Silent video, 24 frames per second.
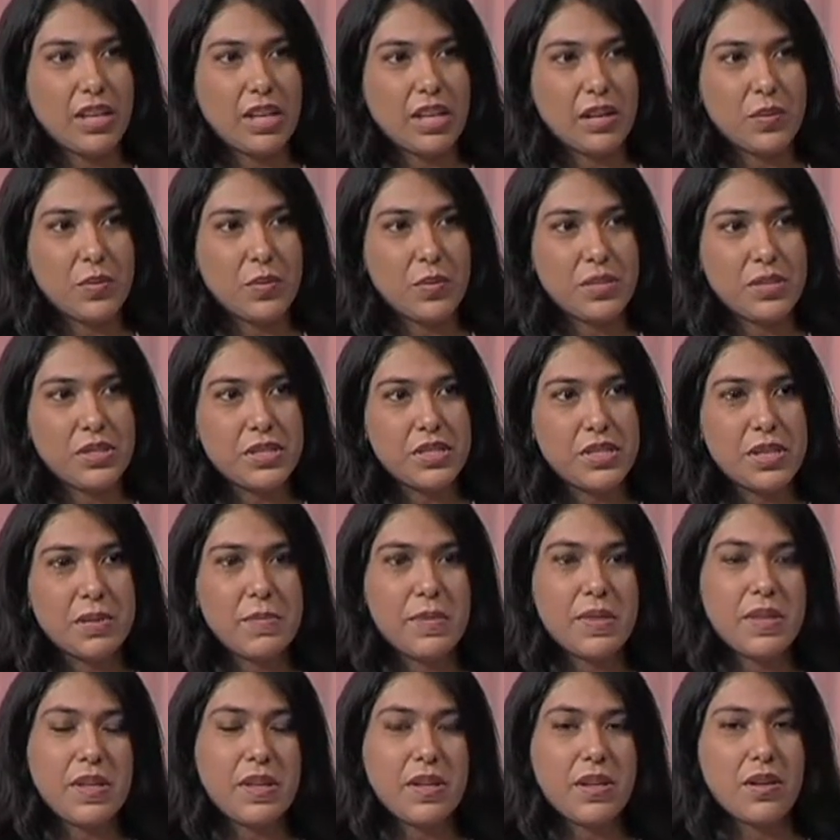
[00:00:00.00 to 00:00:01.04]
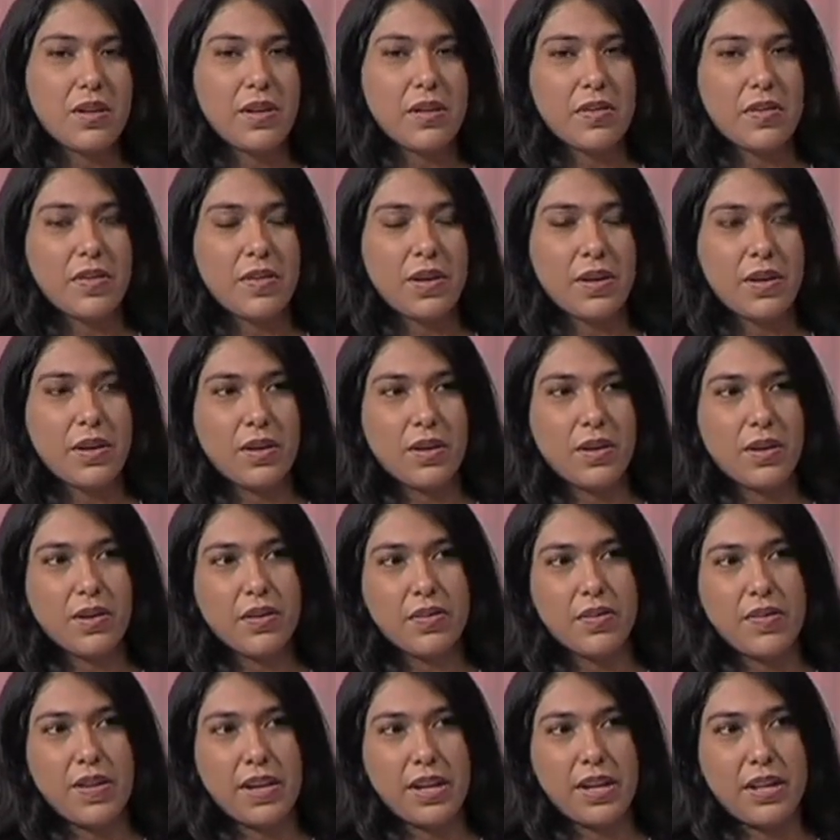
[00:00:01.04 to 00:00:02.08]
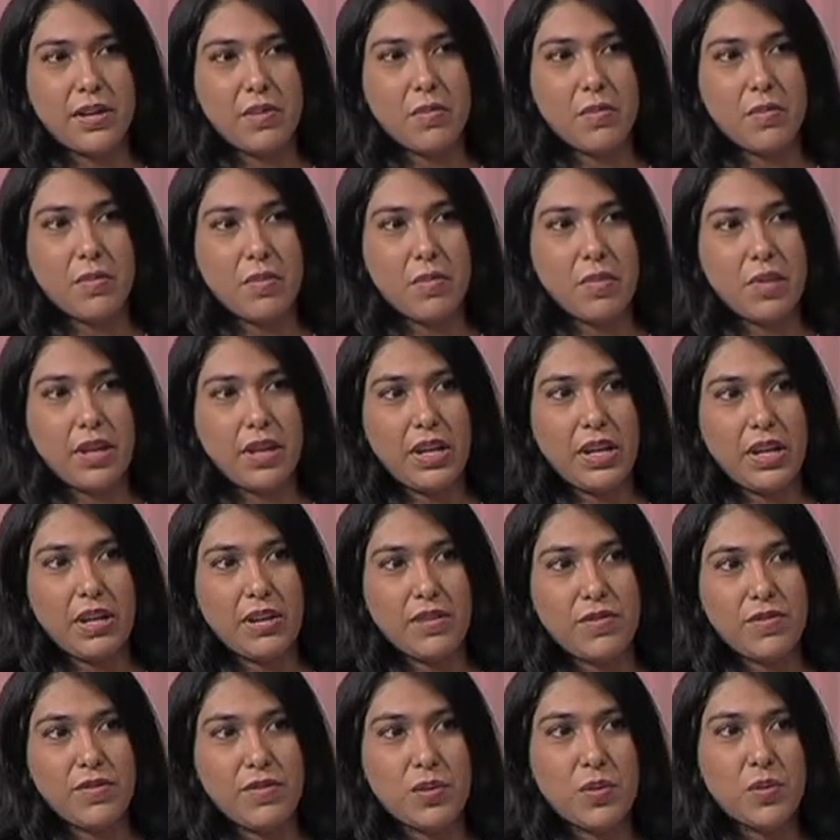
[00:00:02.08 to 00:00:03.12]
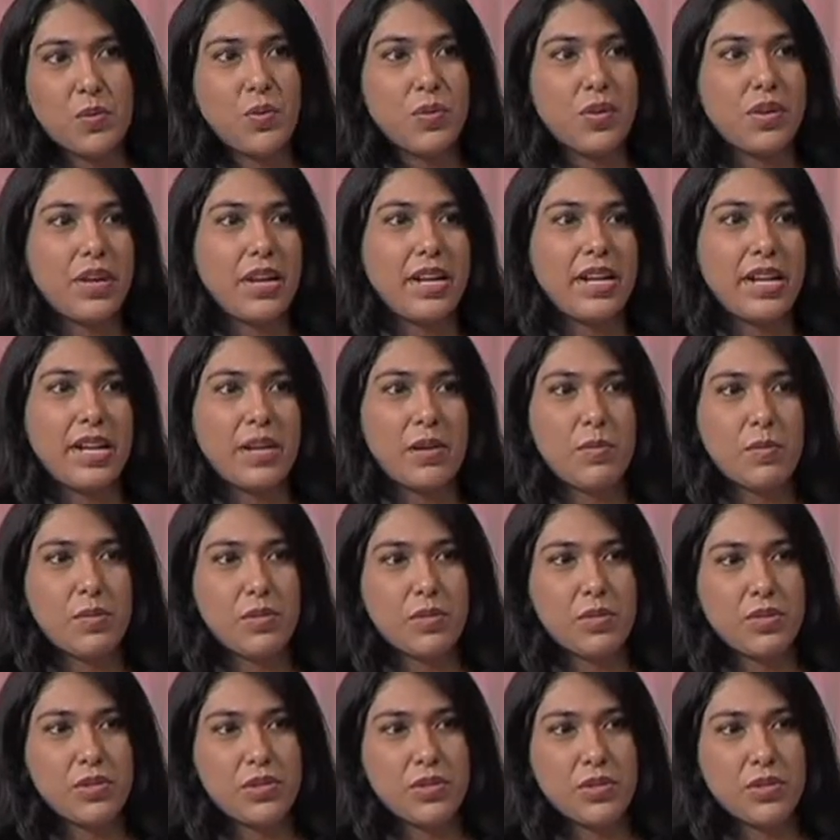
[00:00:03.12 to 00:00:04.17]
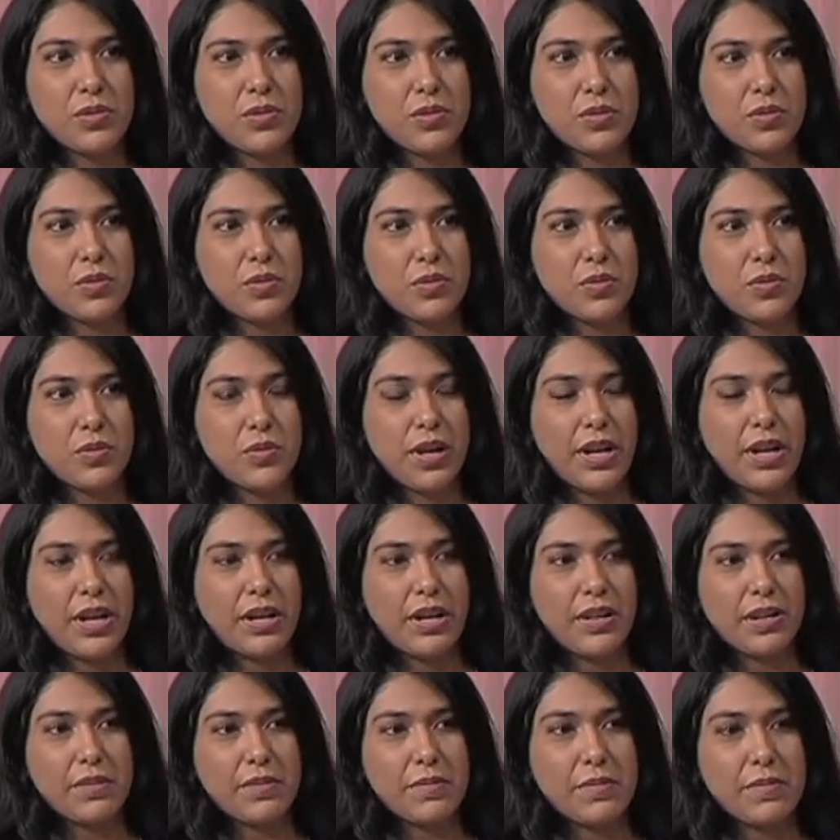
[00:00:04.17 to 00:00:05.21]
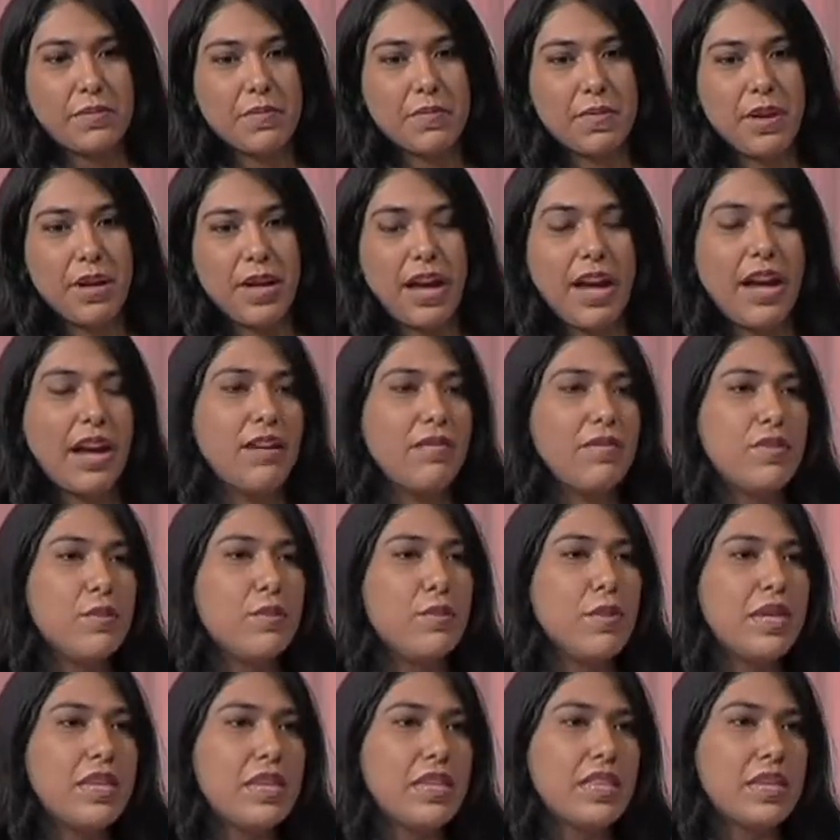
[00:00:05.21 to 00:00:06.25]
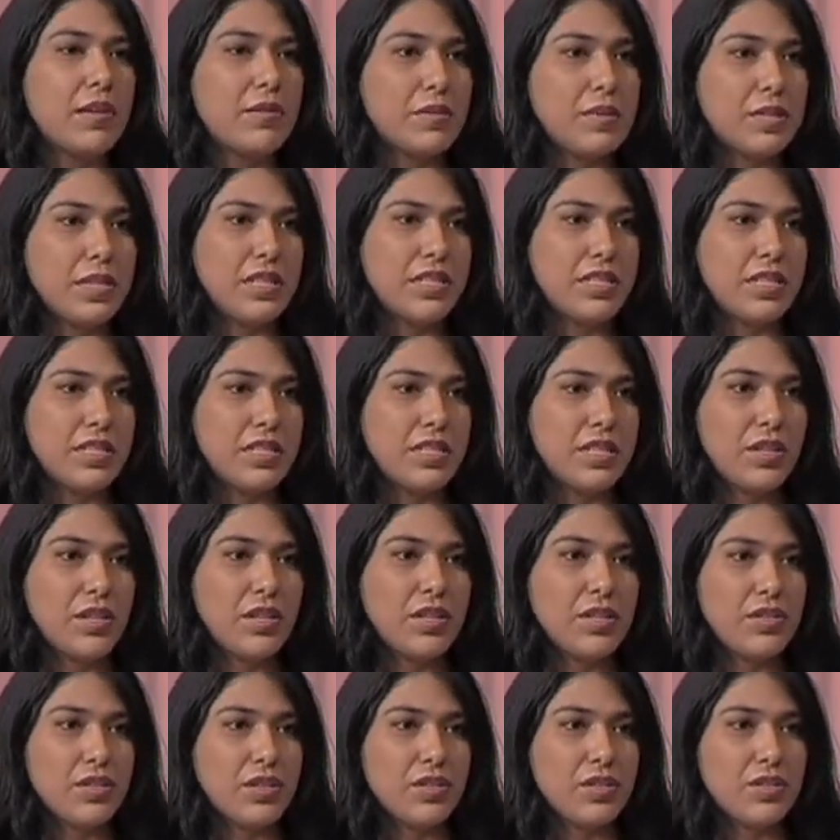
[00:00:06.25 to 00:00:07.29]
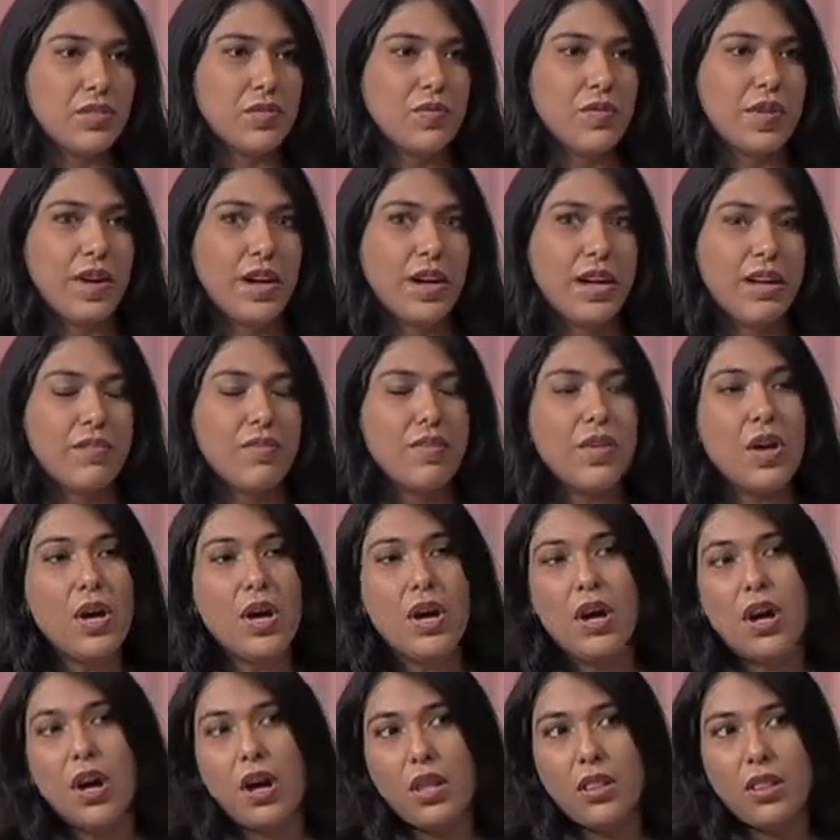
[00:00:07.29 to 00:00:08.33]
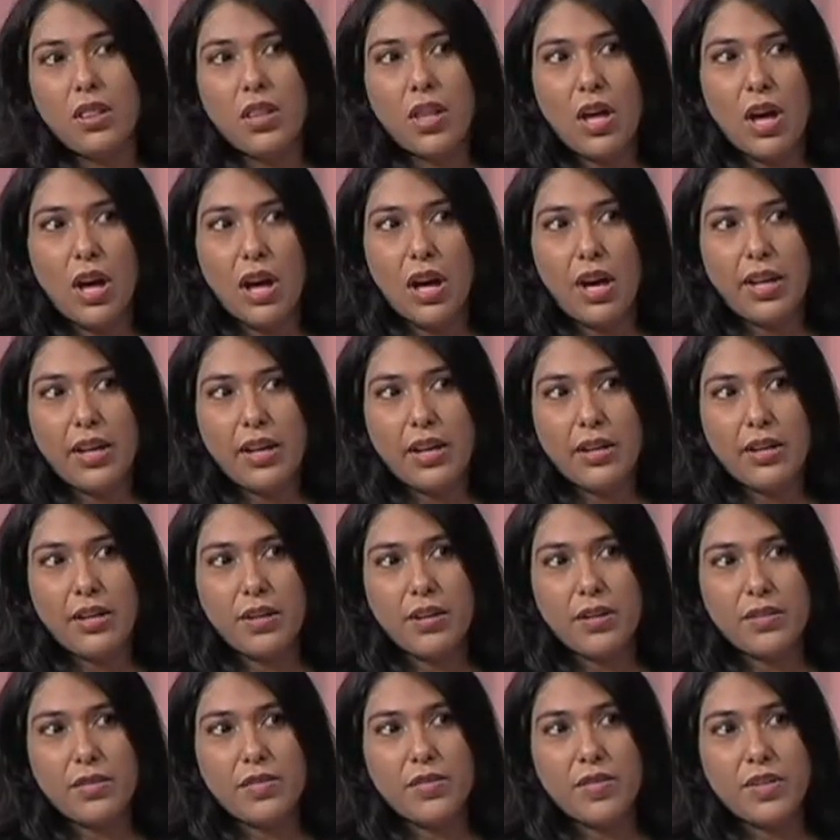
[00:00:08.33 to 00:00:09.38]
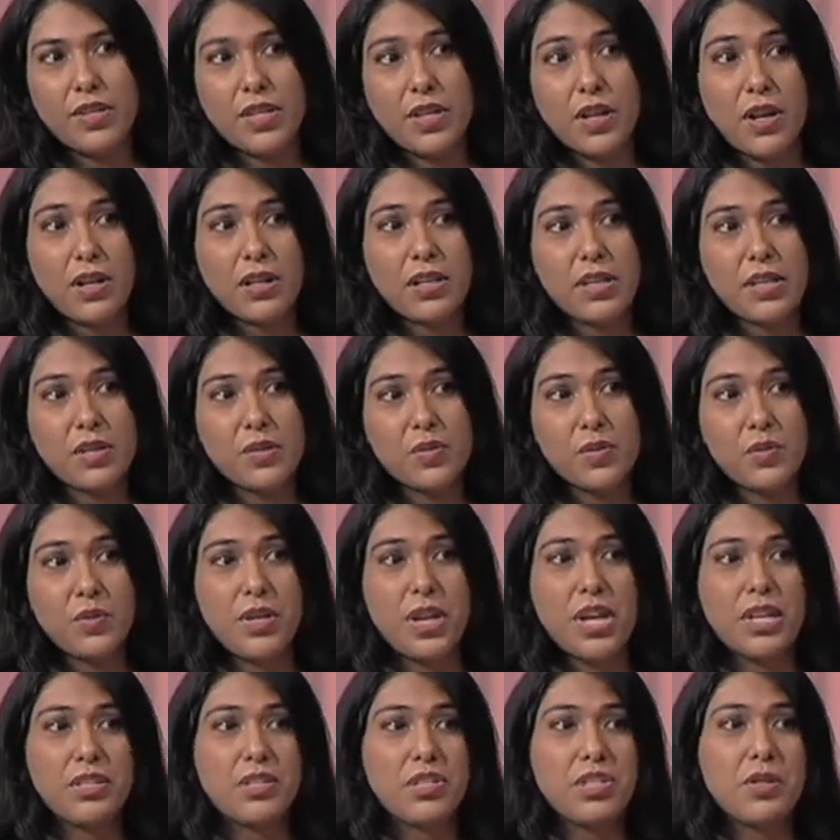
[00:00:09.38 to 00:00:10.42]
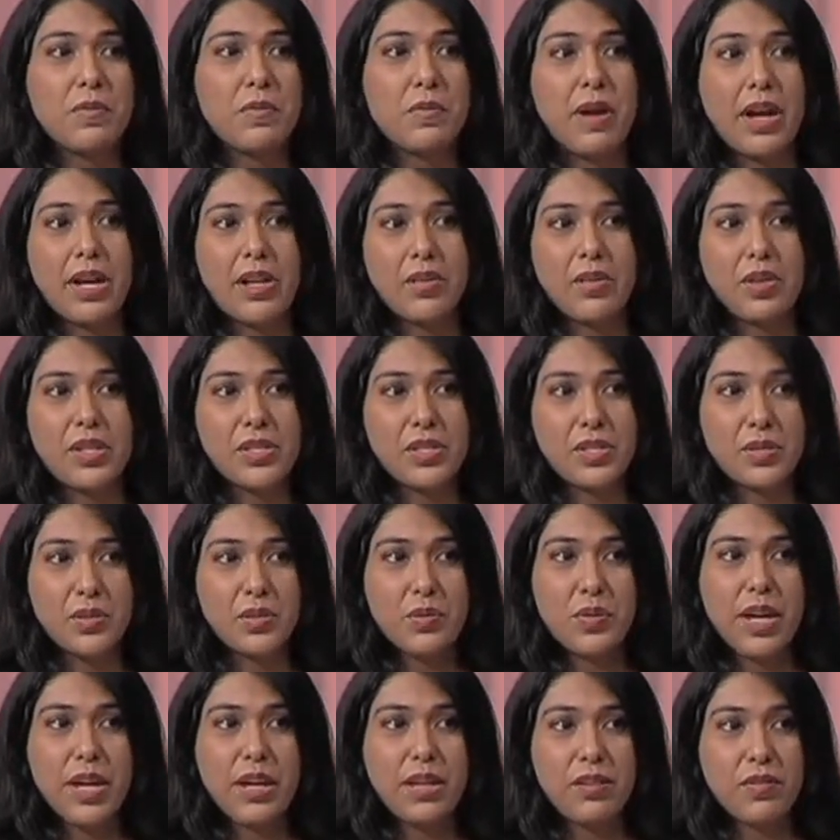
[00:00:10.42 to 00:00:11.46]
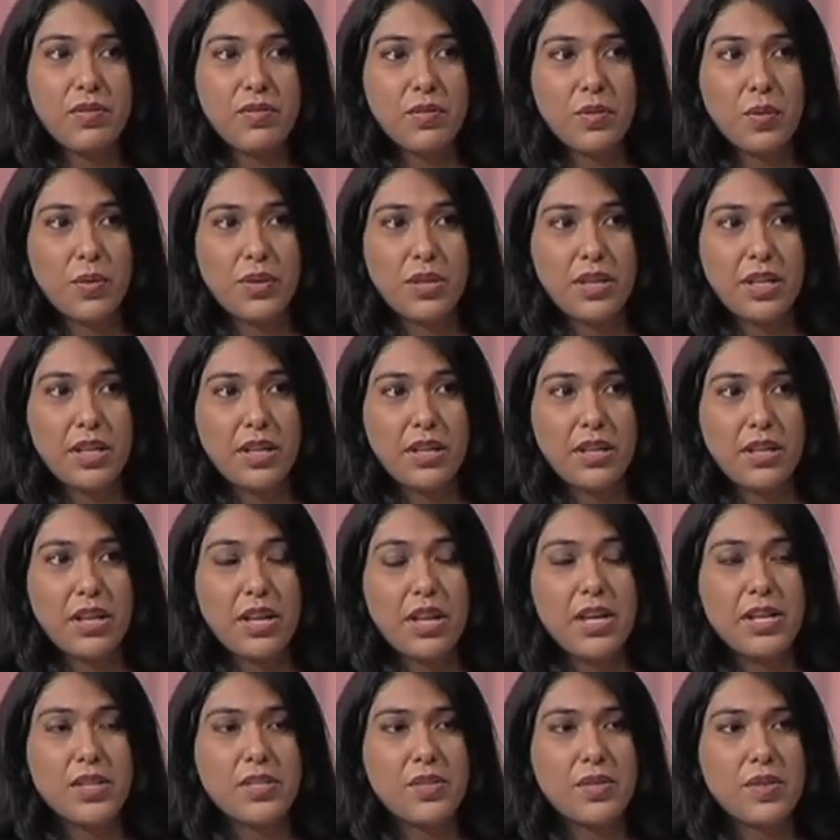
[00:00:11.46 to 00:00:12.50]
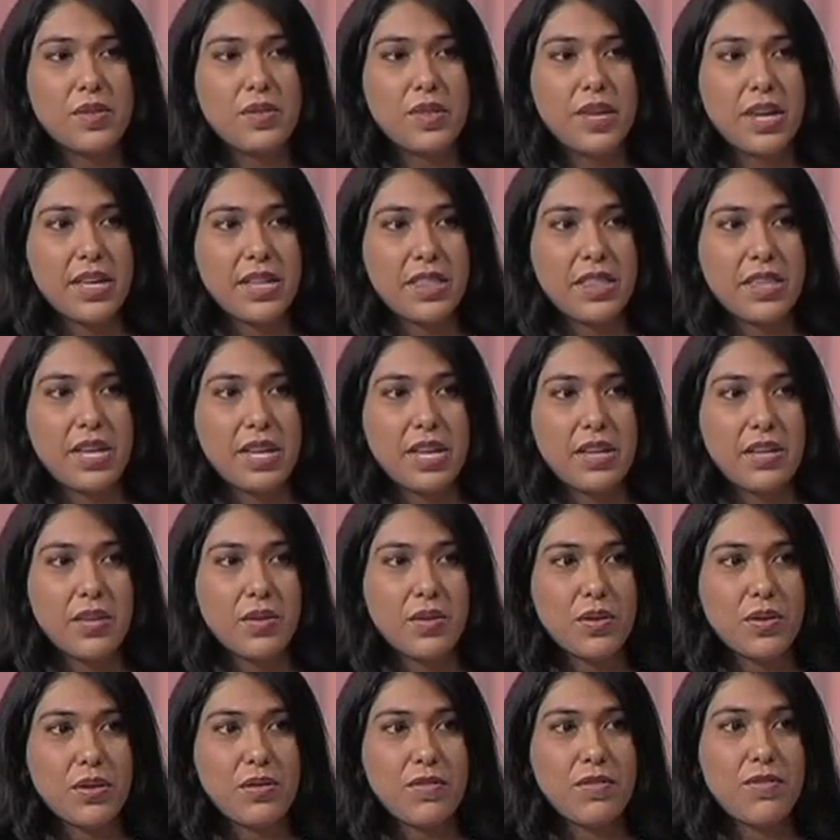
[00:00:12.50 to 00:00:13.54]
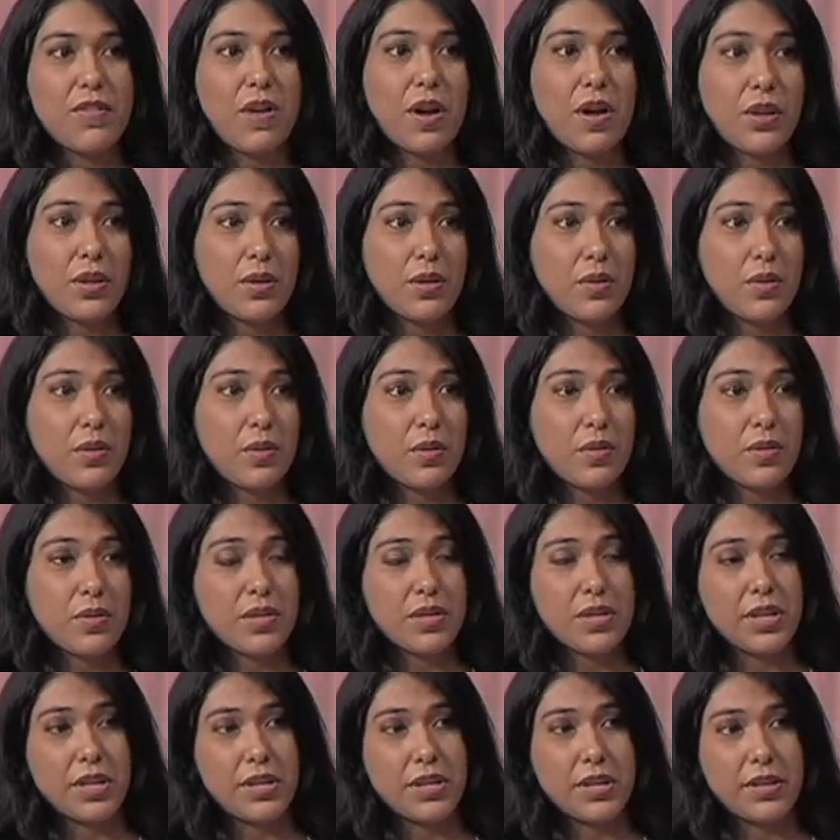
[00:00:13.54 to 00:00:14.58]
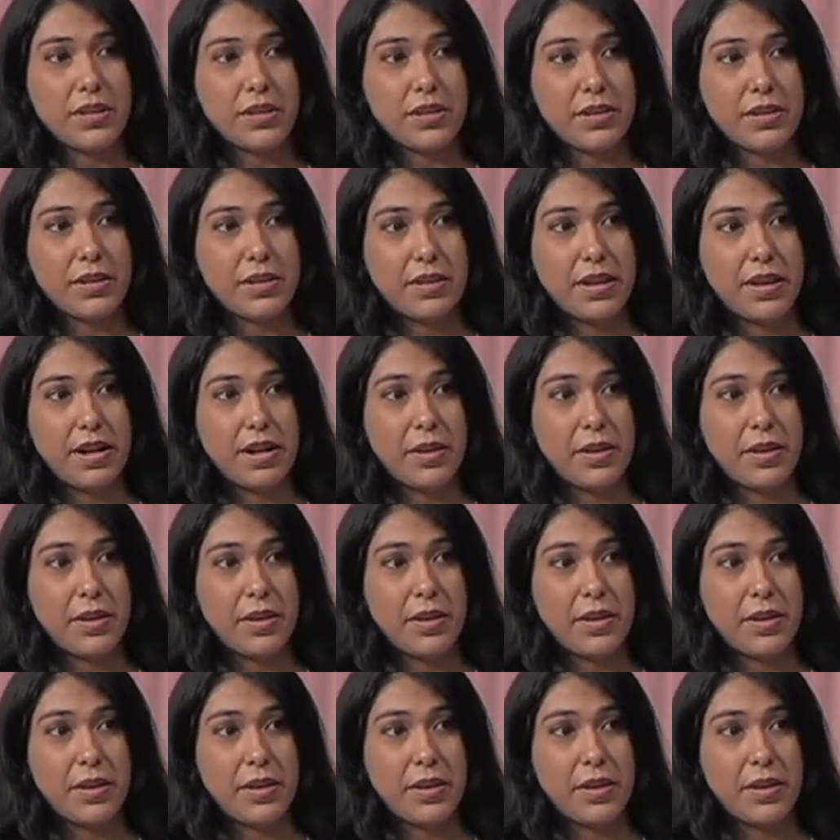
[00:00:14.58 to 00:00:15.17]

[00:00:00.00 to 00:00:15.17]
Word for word: it was something there that if you were not able to uh, have the money that was necessary to survive, a lot of Yaquis would actually migrate to California so that they could follow the